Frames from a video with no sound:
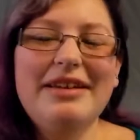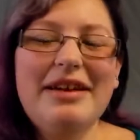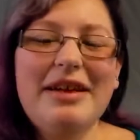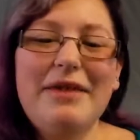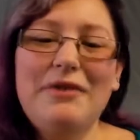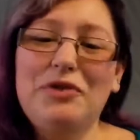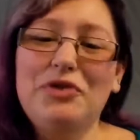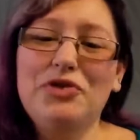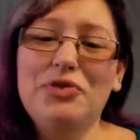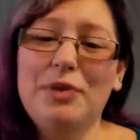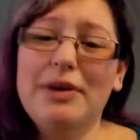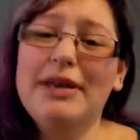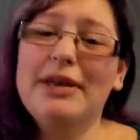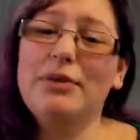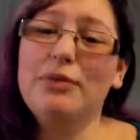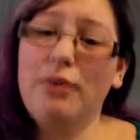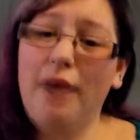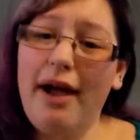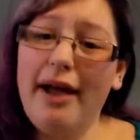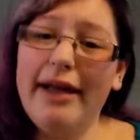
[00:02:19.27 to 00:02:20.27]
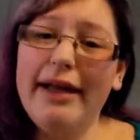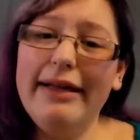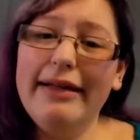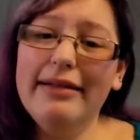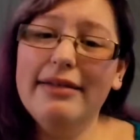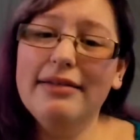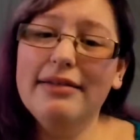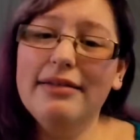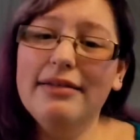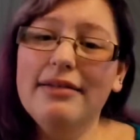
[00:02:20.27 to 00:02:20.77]
If you're doing it
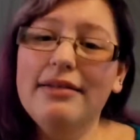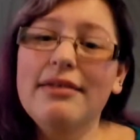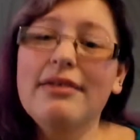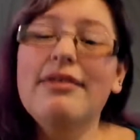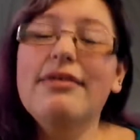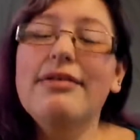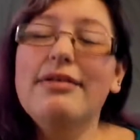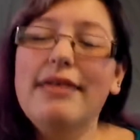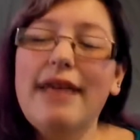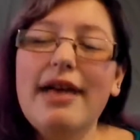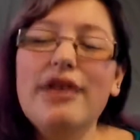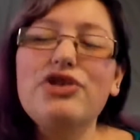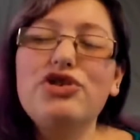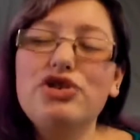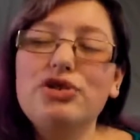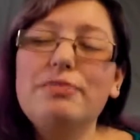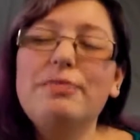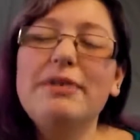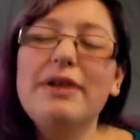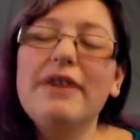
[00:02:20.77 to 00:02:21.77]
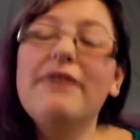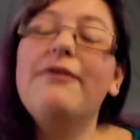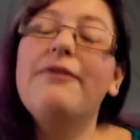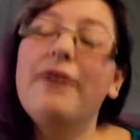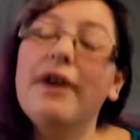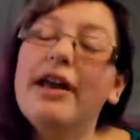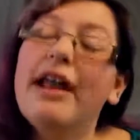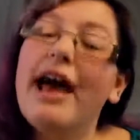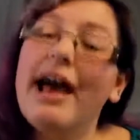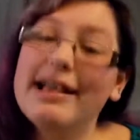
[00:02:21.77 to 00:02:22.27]
right, that should be a
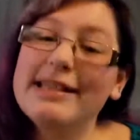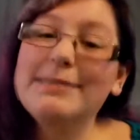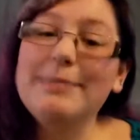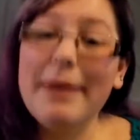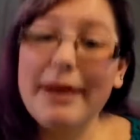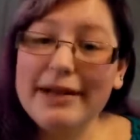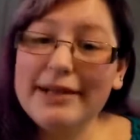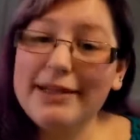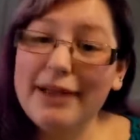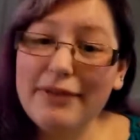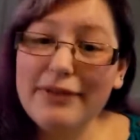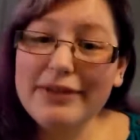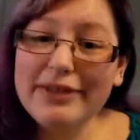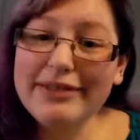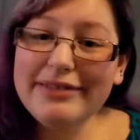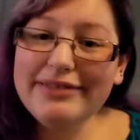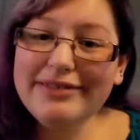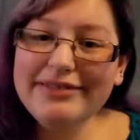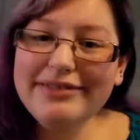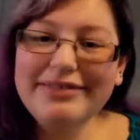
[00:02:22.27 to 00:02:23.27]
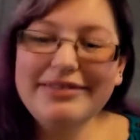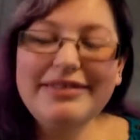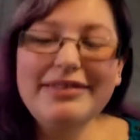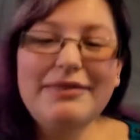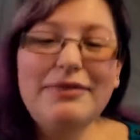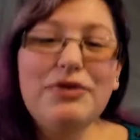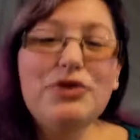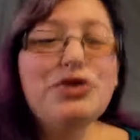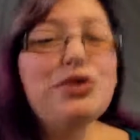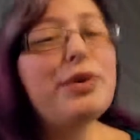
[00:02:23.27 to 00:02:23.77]
fun aspect of it.
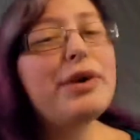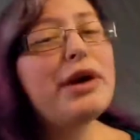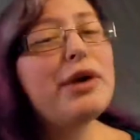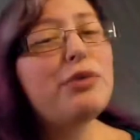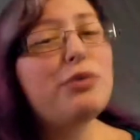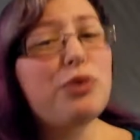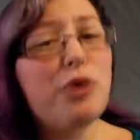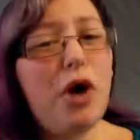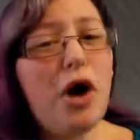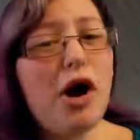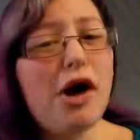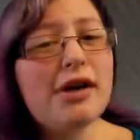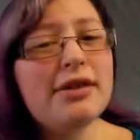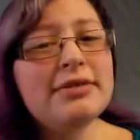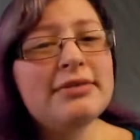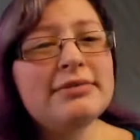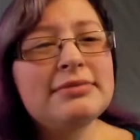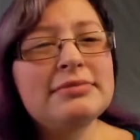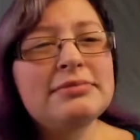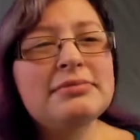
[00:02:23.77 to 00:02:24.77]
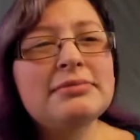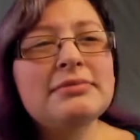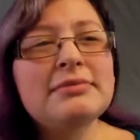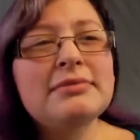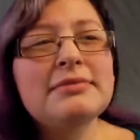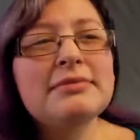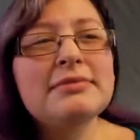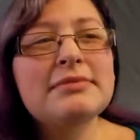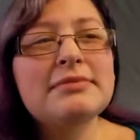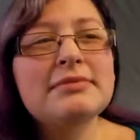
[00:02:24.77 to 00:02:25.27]
If you're doing it wrong,
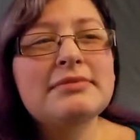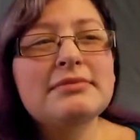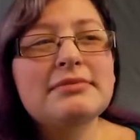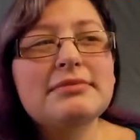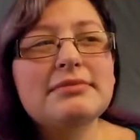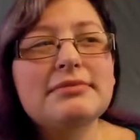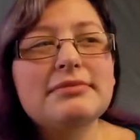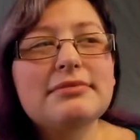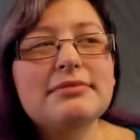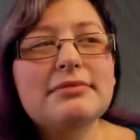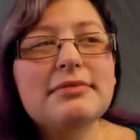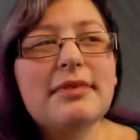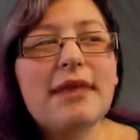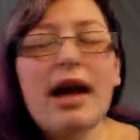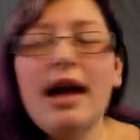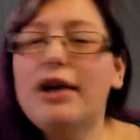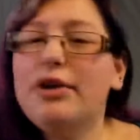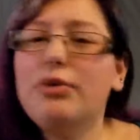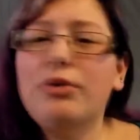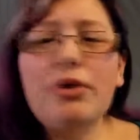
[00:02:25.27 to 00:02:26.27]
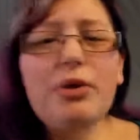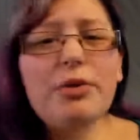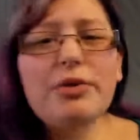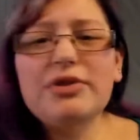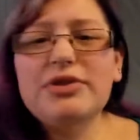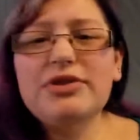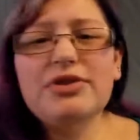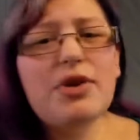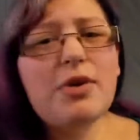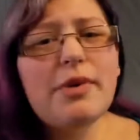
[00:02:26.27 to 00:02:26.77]
I don't know
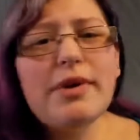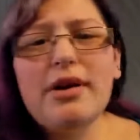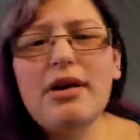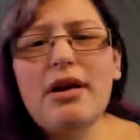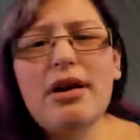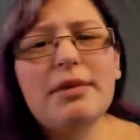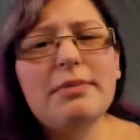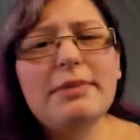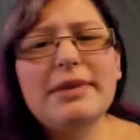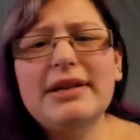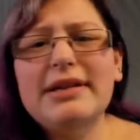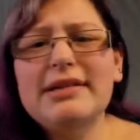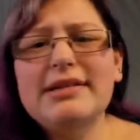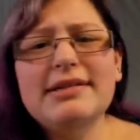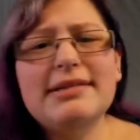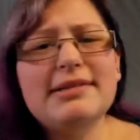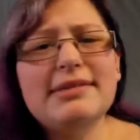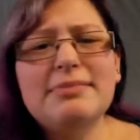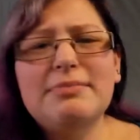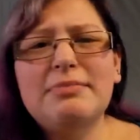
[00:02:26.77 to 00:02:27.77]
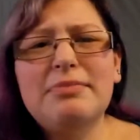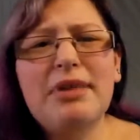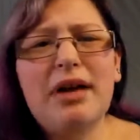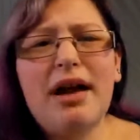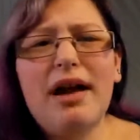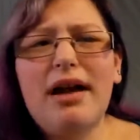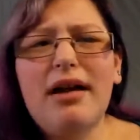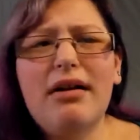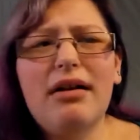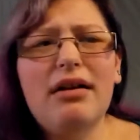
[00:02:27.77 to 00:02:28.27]
what's going on, because
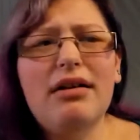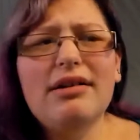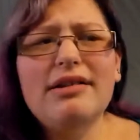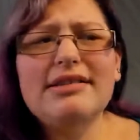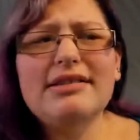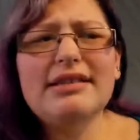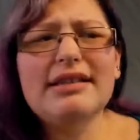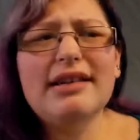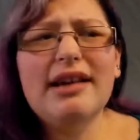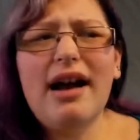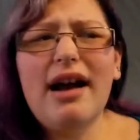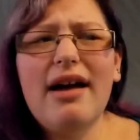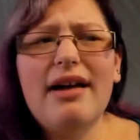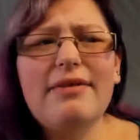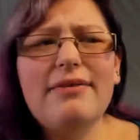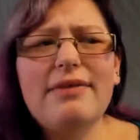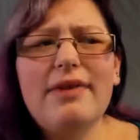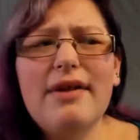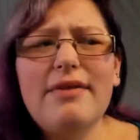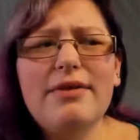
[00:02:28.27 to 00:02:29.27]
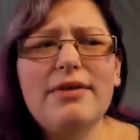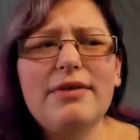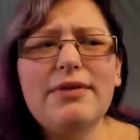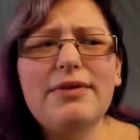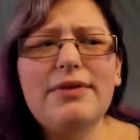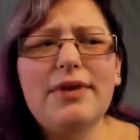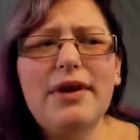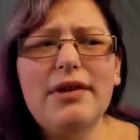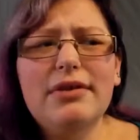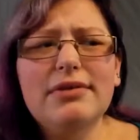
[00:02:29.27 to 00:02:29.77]
honestly, I've never
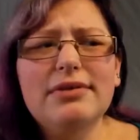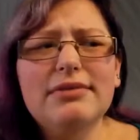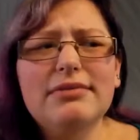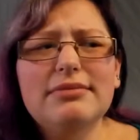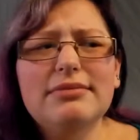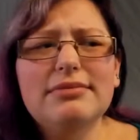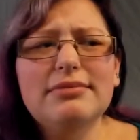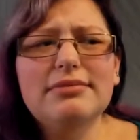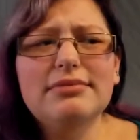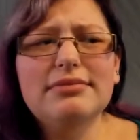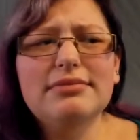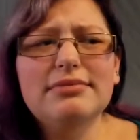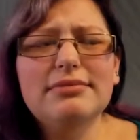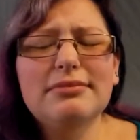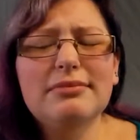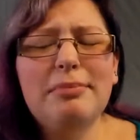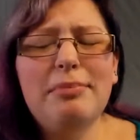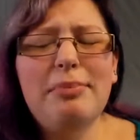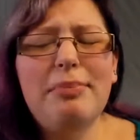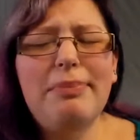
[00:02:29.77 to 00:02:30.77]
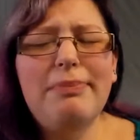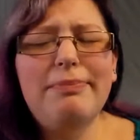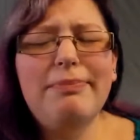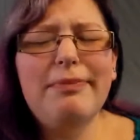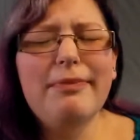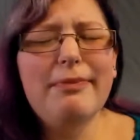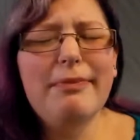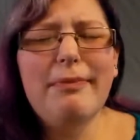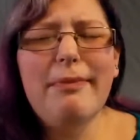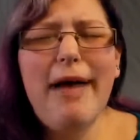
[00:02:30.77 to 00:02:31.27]
felt
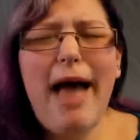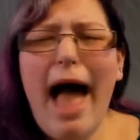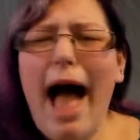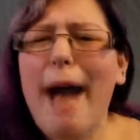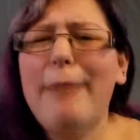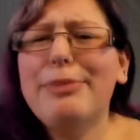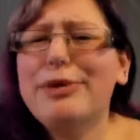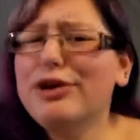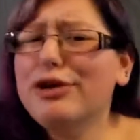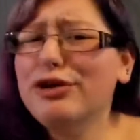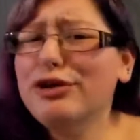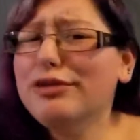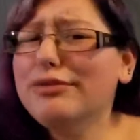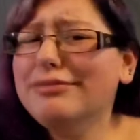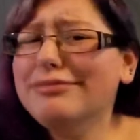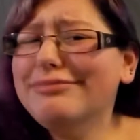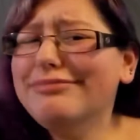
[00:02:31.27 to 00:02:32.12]
happier